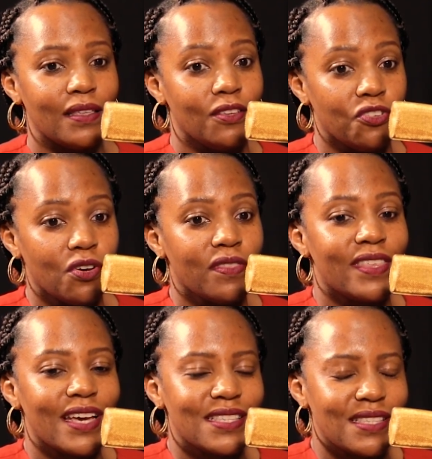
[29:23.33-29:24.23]

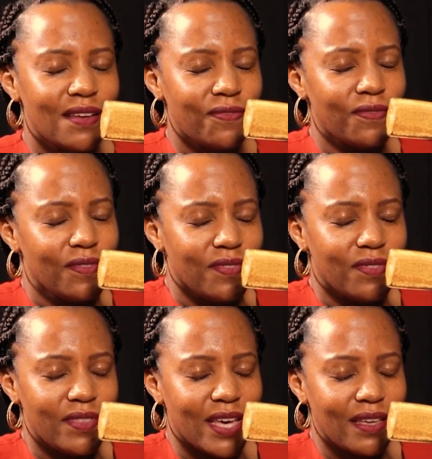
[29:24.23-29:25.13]
There
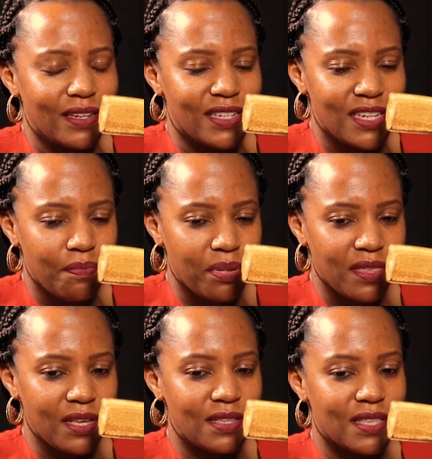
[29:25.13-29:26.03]
are deep
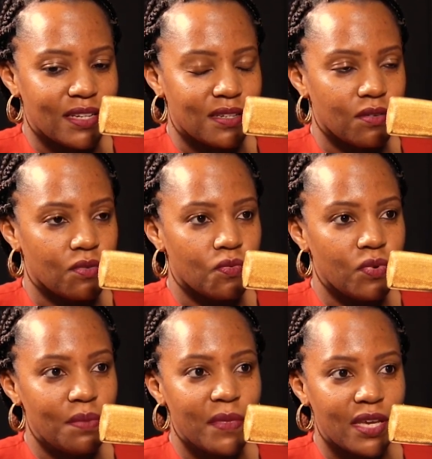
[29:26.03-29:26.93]
things that
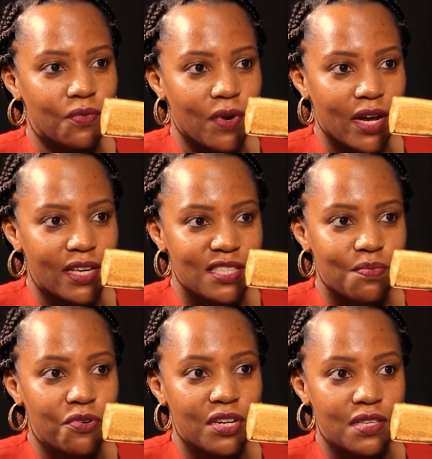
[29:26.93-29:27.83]
women were
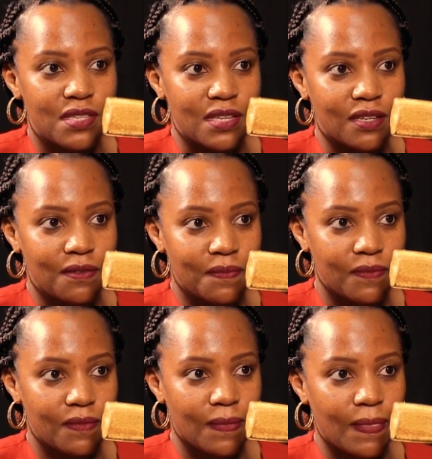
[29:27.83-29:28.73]
experiencing,
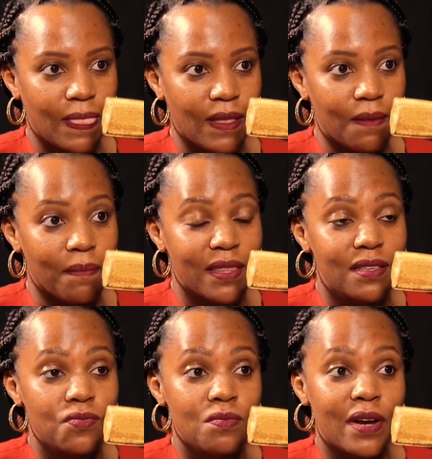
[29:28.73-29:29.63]
but
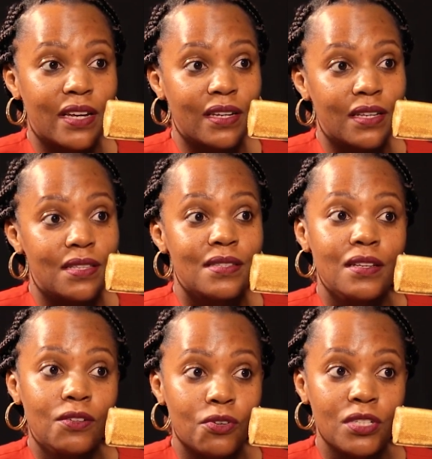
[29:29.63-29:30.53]
this woman is
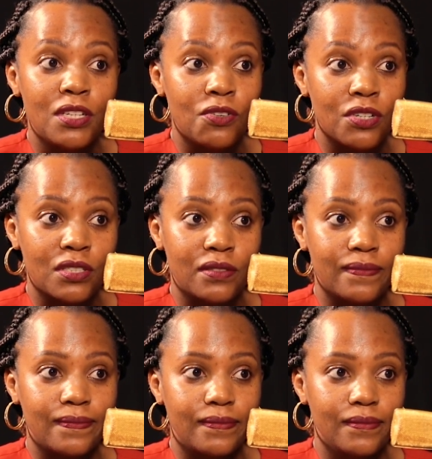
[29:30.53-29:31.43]
still holding
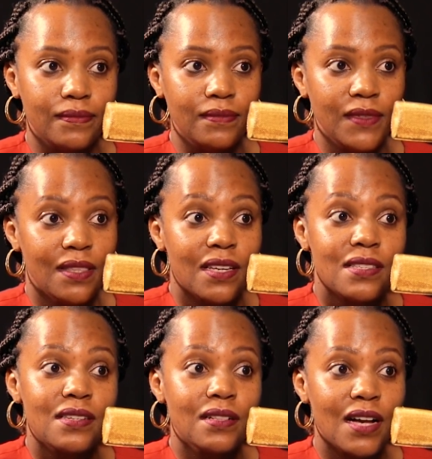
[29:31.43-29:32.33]
on. They
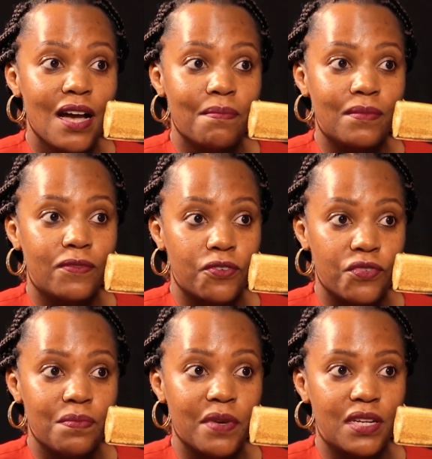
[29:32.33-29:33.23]
still come for
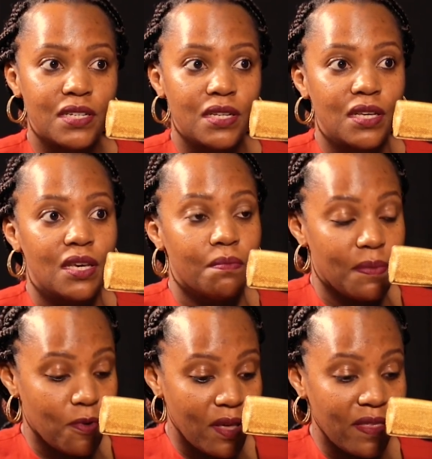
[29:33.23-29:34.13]
treatment. Yeah.
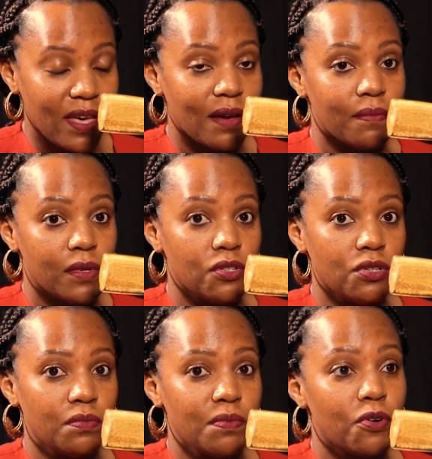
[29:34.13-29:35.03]
People are there.
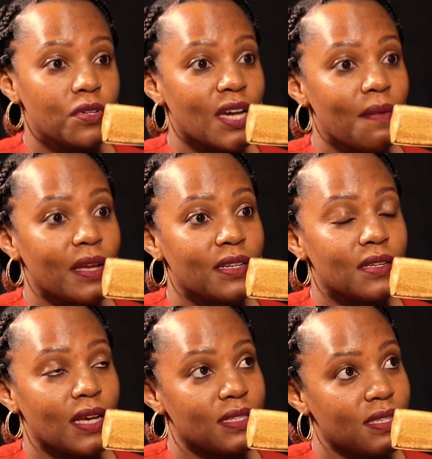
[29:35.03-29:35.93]
People would come
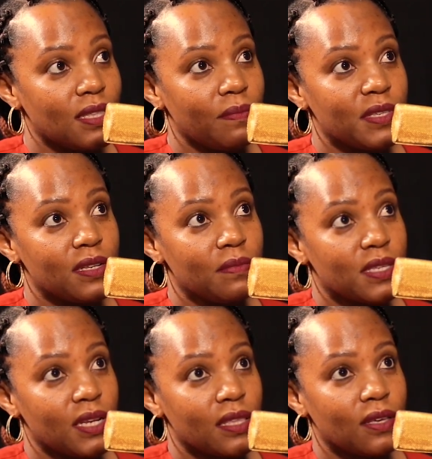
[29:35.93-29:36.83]
and say themselves
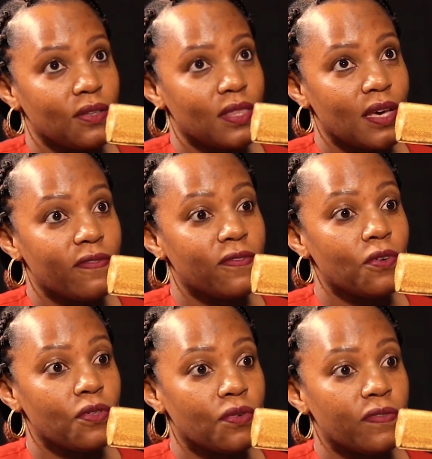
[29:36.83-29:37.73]
like they're on their
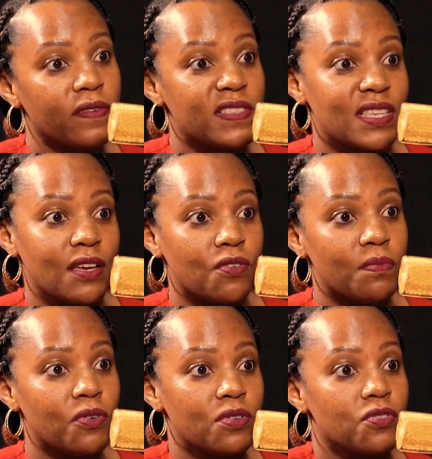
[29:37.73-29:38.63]
4th or 5th cycle,
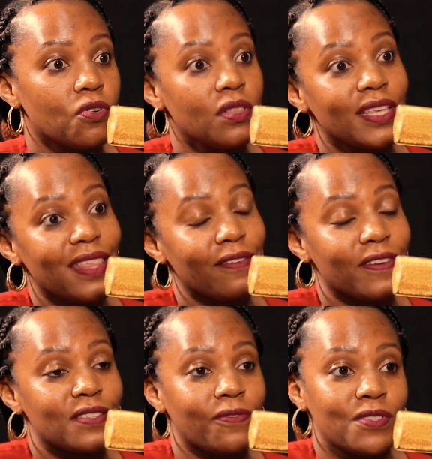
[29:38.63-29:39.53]
because all the other
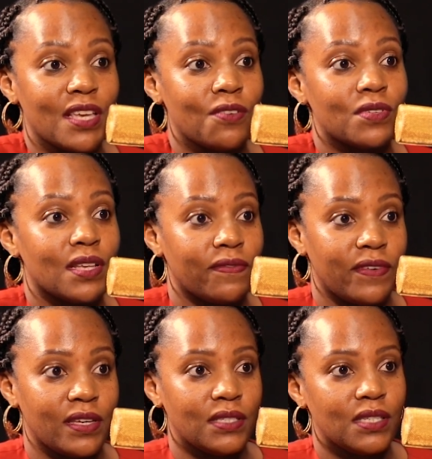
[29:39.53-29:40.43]
first 4 cycles have
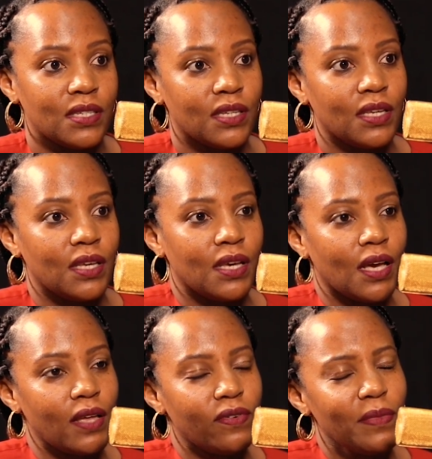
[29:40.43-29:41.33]
failed.
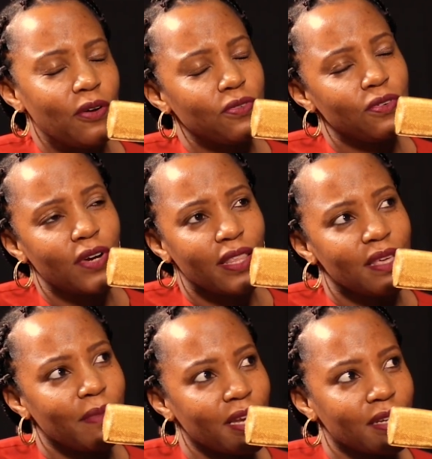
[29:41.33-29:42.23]
And for me, I would look at
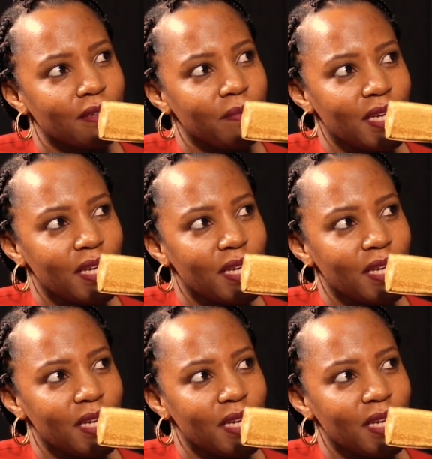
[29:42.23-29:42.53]
them and be